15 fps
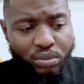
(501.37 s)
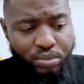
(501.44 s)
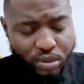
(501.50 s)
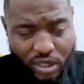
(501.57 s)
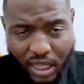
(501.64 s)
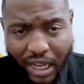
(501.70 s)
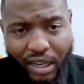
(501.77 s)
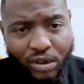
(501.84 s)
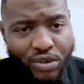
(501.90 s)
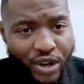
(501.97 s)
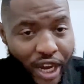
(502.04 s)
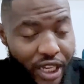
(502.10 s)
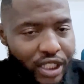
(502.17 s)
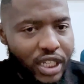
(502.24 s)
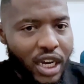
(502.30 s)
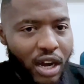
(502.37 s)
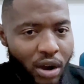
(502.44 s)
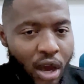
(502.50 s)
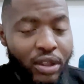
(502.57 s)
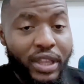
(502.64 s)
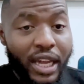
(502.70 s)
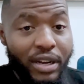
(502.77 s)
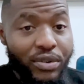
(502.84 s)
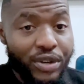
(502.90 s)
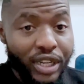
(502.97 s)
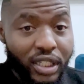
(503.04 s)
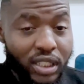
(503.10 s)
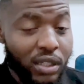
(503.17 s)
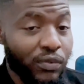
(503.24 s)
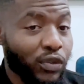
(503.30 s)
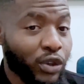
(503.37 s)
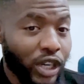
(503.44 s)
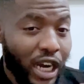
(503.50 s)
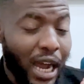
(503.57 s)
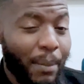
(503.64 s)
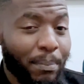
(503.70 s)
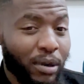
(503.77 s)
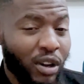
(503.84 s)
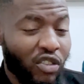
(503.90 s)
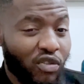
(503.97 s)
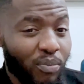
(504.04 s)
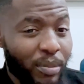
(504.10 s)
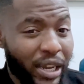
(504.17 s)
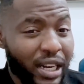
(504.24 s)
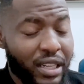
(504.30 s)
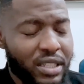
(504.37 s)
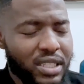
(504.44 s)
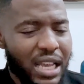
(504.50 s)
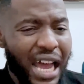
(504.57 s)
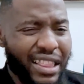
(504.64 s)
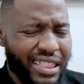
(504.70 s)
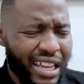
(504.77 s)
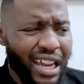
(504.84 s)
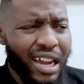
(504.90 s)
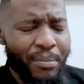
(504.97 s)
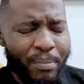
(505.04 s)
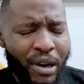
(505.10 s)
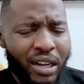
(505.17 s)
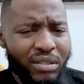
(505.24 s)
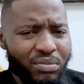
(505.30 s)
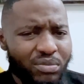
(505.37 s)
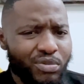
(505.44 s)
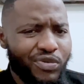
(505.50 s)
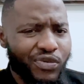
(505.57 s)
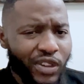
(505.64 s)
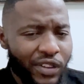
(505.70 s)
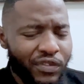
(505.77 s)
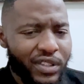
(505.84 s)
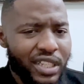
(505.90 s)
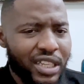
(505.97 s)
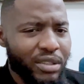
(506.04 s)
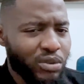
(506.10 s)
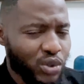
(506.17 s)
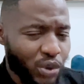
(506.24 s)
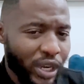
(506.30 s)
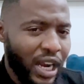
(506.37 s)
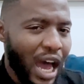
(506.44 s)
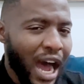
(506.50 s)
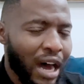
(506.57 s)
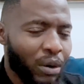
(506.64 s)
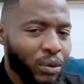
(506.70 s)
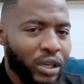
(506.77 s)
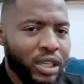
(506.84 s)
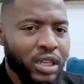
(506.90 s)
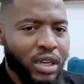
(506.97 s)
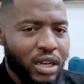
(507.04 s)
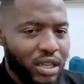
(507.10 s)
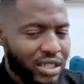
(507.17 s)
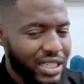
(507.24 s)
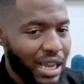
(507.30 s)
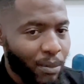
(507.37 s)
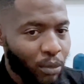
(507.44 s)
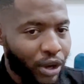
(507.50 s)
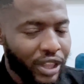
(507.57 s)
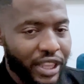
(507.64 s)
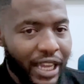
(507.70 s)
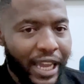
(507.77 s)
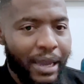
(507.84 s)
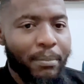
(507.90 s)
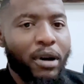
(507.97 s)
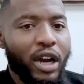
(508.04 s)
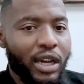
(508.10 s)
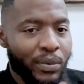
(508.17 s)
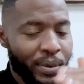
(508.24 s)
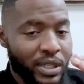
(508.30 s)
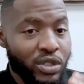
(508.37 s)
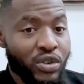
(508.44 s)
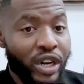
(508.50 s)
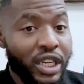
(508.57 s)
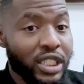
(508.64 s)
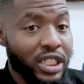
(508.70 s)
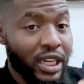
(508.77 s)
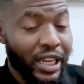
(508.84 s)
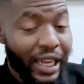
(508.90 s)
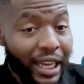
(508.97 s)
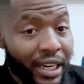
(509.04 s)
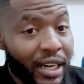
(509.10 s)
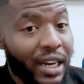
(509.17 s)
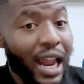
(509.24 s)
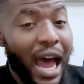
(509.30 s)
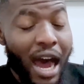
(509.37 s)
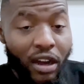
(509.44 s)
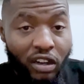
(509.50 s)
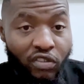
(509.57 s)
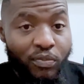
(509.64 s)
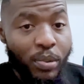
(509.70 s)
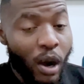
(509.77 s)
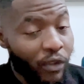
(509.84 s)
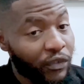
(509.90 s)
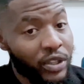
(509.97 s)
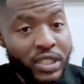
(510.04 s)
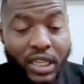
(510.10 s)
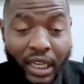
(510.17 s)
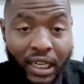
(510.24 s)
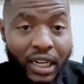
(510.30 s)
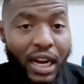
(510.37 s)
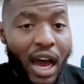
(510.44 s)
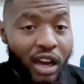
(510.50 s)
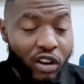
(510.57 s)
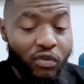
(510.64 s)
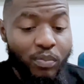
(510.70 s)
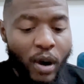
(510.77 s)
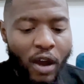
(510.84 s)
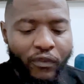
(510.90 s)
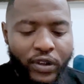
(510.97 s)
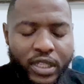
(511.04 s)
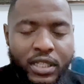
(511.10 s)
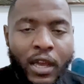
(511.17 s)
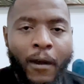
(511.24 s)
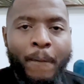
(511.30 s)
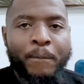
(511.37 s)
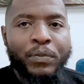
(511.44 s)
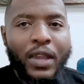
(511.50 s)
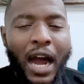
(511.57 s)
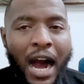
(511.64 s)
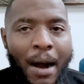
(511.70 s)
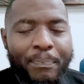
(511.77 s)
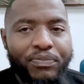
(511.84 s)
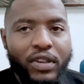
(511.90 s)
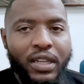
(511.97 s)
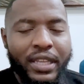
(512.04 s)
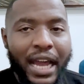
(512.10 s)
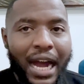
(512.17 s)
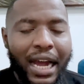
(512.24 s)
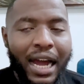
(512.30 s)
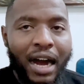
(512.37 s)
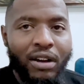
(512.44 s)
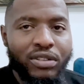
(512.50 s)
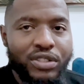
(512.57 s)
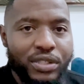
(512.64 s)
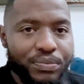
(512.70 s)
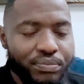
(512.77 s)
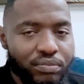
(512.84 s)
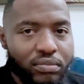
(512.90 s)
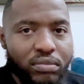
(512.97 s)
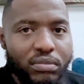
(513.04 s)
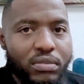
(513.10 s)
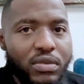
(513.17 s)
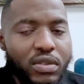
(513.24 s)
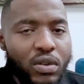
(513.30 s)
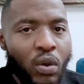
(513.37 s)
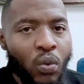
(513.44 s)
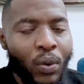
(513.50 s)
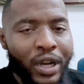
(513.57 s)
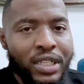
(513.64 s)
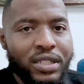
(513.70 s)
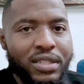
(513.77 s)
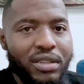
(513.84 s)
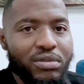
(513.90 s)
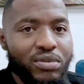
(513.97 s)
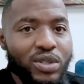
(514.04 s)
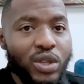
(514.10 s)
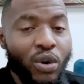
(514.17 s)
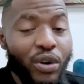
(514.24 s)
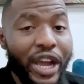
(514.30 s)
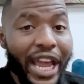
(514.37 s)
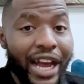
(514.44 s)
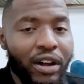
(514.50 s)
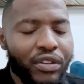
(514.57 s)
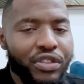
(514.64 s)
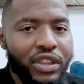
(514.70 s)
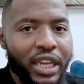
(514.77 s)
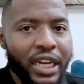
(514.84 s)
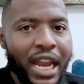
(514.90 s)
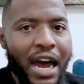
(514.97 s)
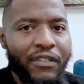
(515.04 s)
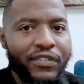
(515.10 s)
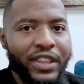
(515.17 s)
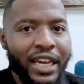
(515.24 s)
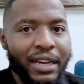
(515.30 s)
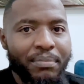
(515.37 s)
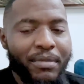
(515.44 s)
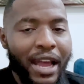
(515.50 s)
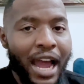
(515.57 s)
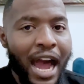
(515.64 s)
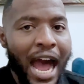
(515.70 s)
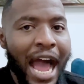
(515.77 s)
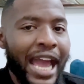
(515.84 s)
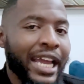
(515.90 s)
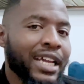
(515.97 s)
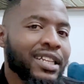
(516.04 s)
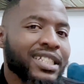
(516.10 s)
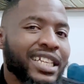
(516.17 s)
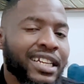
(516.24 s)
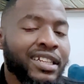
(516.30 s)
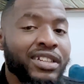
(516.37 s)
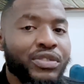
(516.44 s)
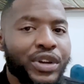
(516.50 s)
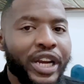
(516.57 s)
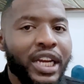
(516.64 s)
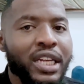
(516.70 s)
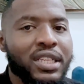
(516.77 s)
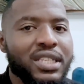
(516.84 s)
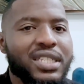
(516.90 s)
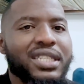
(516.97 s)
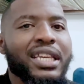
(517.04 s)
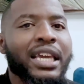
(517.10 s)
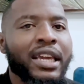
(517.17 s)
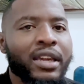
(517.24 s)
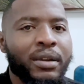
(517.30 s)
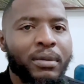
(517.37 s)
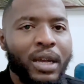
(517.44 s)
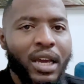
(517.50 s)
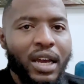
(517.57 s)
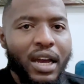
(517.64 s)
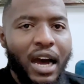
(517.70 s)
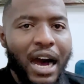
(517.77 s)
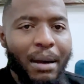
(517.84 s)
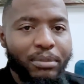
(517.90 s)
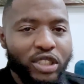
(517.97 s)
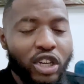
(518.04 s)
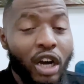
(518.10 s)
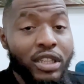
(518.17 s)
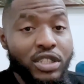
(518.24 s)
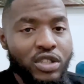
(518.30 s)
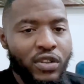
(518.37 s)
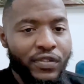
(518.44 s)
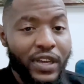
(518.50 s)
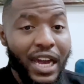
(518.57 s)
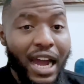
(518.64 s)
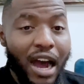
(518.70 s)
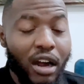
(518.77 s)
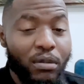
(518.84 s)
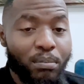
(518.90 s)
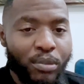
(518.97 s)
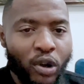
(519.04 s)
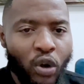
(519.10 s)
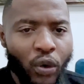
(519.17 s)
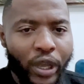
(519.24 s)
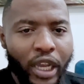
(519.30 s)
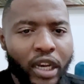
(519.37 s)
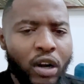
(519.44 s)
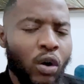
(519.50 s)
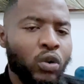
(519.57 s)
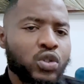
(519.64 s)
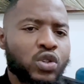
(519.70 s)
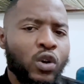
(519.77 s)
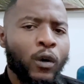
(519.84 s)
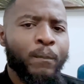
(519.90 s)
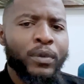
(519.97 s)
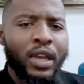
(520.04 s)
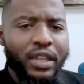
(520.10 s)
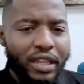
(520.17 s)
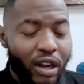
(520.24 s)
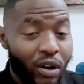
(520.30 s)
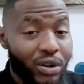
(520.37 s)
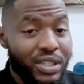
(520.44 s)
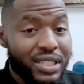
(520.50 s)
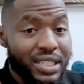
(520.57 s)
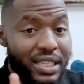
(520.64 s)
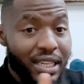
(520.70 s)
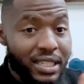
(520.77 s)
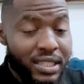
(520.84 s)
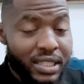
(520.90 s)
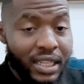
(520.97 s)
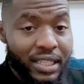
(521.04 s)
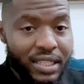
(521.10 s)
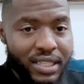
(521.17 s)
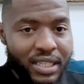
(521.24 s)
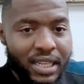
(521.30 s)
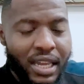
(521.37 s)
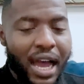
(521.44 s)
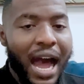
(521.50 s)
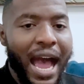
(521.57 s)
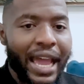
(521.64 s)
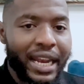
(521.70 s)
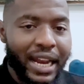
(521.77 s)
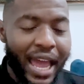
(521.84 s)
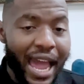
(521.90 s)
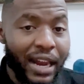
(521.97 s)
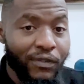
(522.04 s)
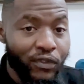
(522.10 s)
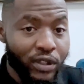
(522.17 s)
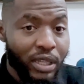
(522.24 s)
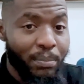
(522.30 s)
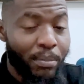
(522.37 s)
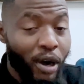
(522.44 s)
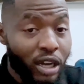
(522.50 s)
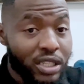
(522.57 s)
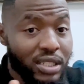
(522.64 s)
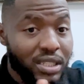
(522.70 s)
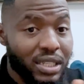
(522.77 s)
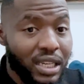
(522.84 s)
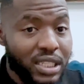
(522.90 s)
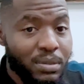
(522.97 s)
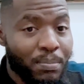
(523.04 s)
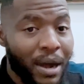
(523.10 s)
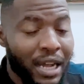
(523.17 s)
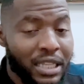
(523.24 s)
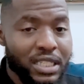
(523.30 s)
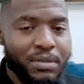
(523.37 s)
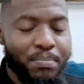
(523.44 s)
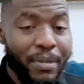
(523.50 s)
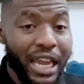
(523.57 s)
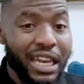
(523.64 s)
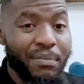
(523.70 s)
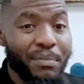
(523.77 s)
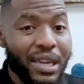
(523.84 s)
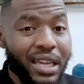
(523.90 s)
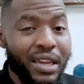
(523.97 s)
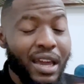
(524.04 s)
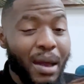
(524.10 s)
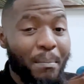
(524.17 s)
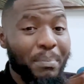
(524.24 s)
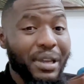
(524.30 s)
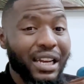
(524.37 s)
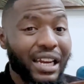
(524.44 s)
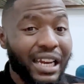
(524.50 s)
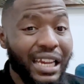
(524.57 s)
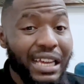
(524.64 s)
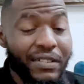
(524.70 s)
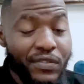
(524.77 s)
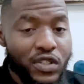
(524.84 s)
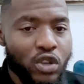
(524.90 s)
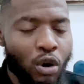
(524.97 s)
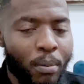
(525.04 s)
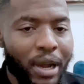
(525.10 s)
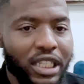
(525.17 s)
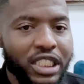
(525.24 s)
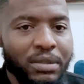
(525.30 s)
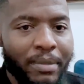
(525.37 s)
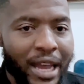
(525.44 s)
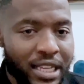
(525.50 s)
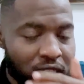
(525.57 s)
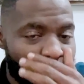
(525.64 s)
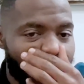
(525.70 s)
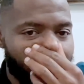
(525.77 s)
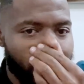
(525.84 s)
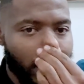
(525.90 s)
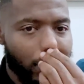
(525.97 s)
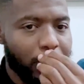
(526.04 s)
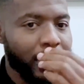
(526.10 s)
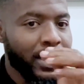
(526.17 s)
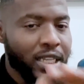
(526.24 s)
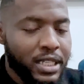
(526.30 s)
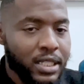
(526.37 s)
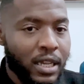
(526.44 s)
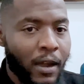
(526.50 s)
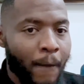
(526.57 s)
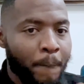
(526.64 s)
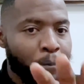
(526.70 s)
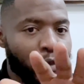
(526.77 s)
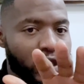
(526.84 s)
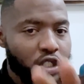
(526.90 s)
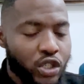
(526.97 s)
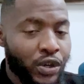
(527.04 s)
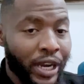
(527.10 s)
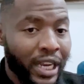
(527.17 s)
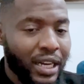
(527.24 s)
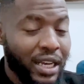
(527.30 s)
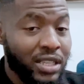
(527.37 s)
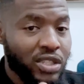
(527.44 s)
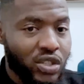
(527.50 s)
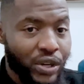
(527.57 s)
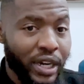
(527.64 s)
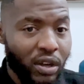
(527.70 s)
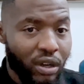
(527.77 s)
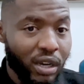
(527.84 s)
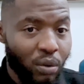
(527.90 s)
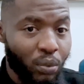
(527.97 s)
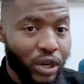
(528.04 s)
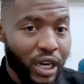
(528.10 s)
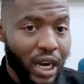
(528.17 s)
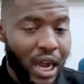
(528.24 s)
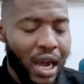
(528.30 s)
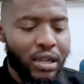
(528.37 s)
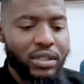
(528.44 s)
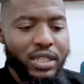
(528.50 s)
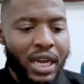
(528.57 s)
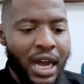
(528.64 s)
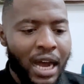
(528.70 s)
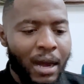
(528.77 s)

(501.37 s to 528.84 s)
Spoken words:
started ranging around that region for a couple of minutes. I think about 50 to an hour, somewhere there. Market was ranging in and out of profits, in and out of profits. The account was so healthy enough that I didn't really see chances of the account blowing. And also the consistency I had for the past 6 months made me believe so much in myself that this trade is really going to work out.